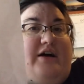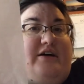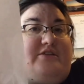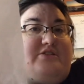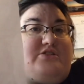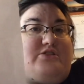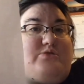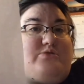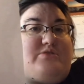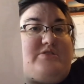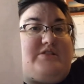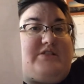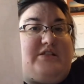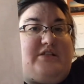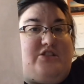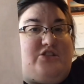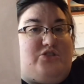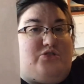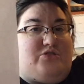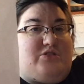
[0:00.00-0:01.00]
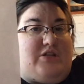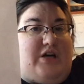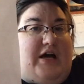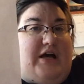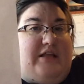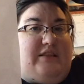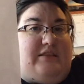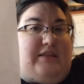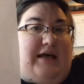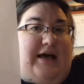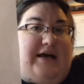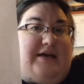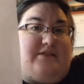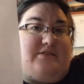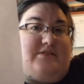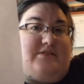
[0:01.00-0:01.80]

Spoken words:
So since you saw it last,